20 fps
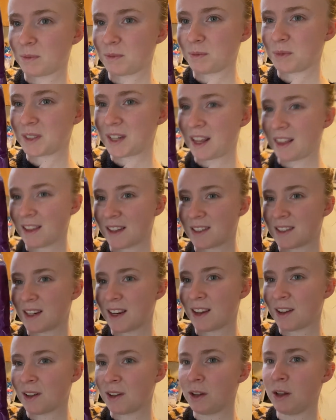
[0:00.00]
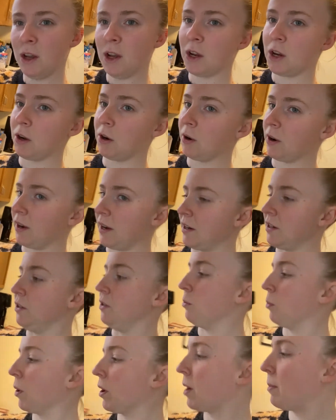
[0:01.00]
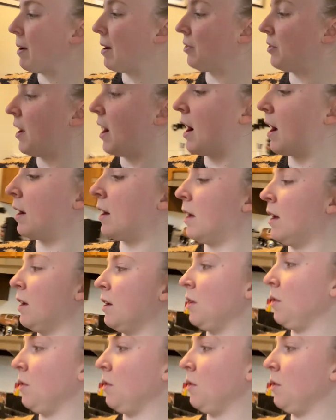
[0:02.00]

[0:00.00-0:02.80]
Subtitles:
stainless steel, you don't need to worry about that.